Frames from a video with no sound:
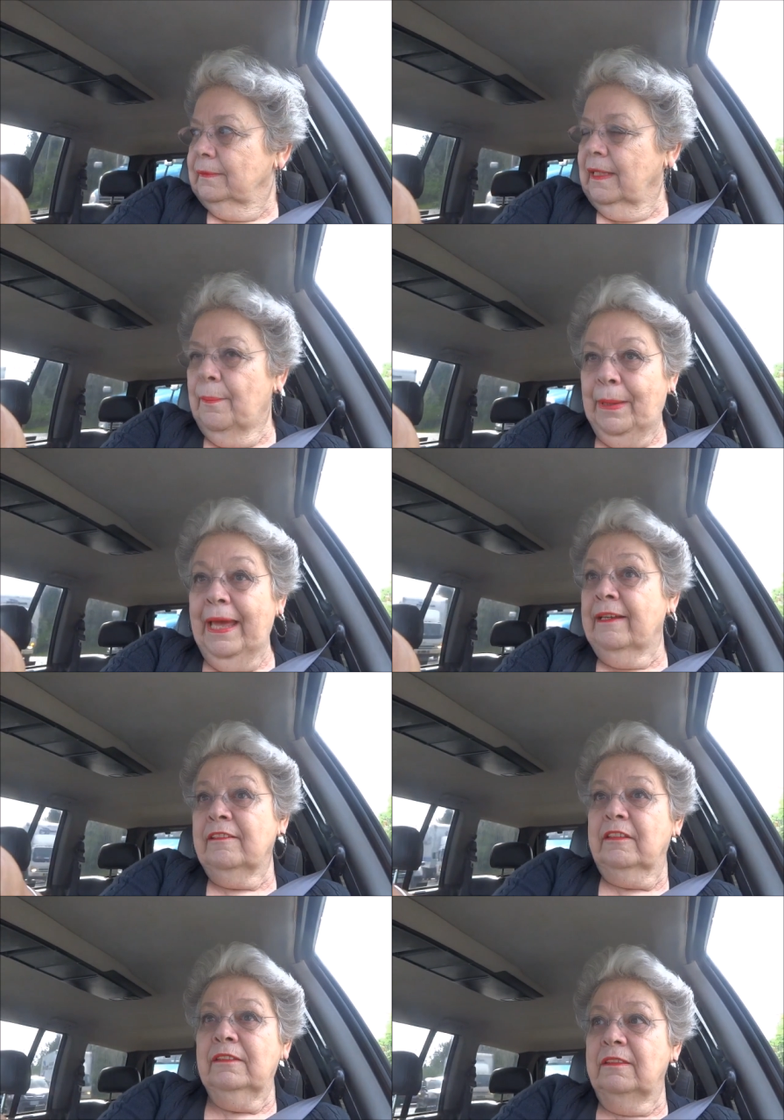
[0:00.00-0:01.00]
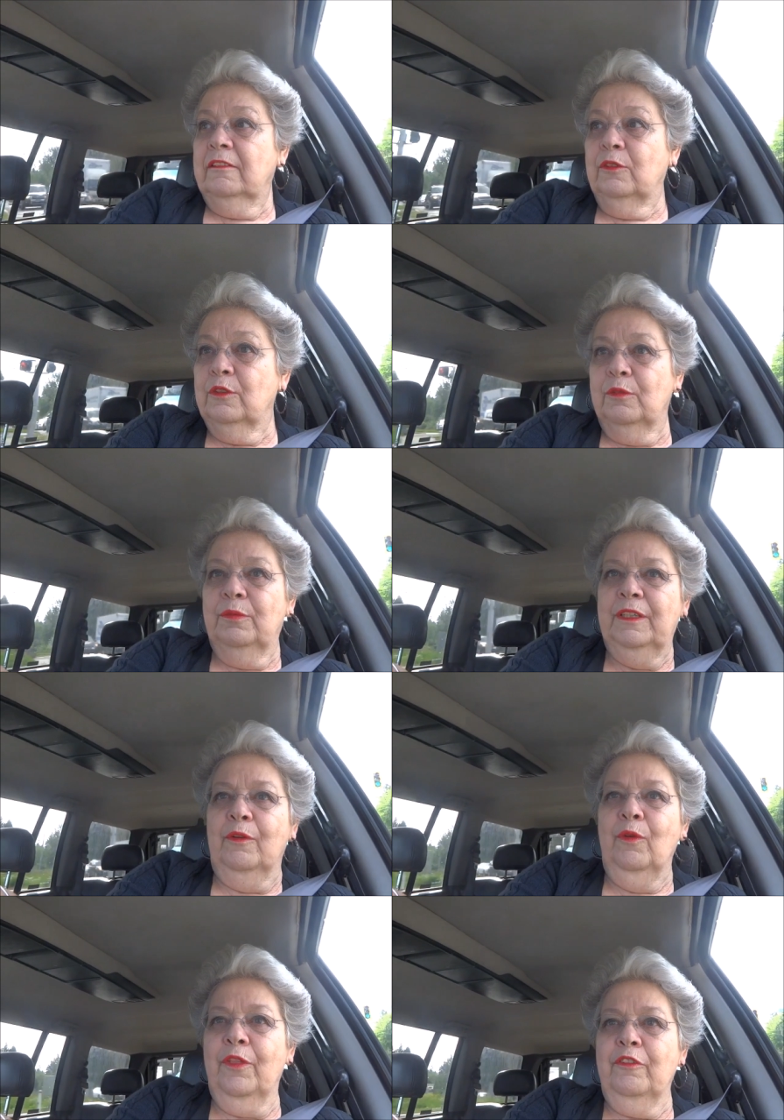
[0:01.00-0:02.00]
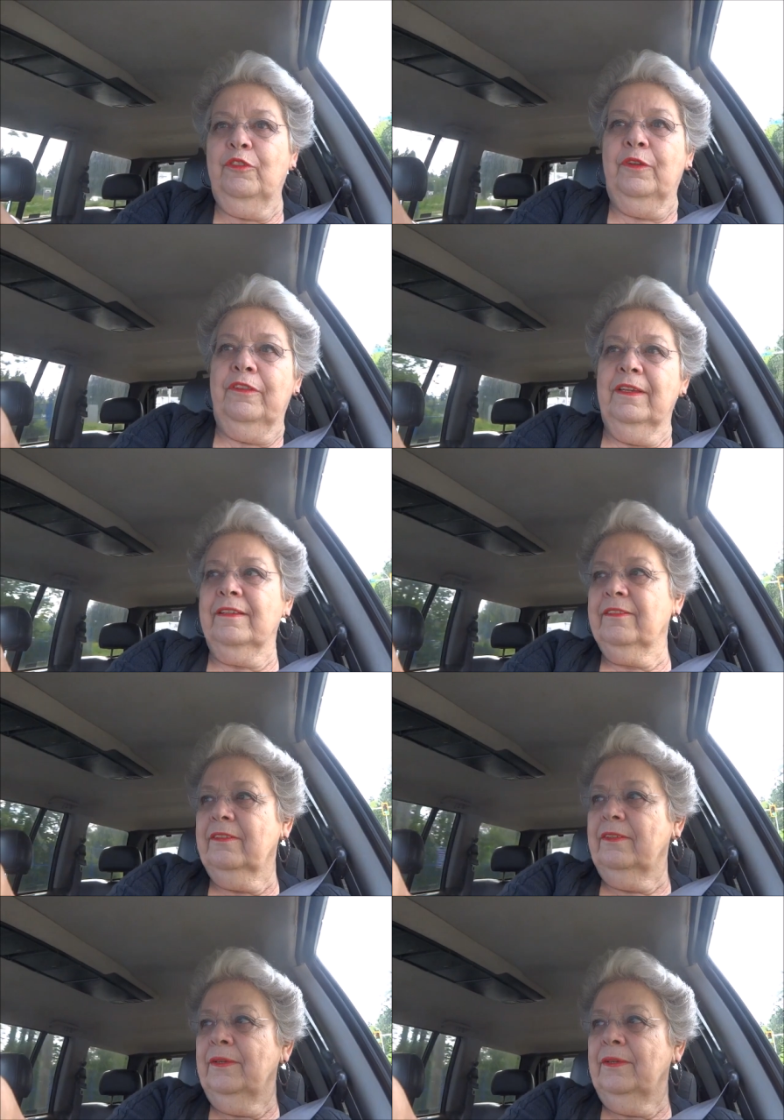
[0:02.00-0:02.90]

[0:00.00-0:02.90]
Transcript: abandoned or, you know, all those sort of things.